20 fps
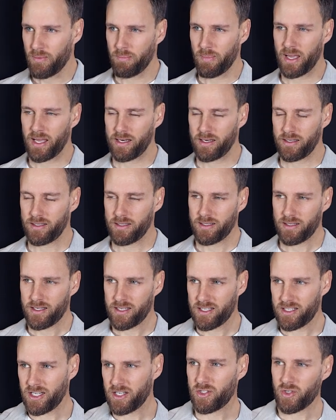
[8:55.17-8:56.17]
man,
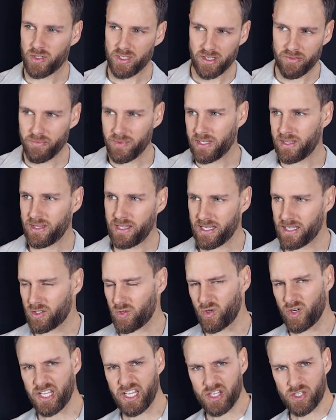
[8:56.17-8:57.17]
she should give me this
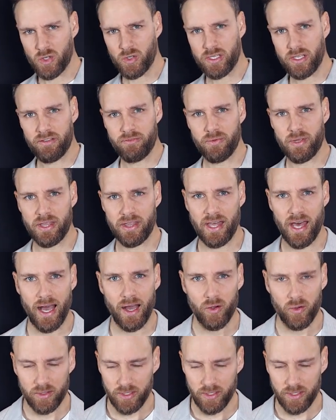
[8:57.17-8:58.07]
or he should give me that.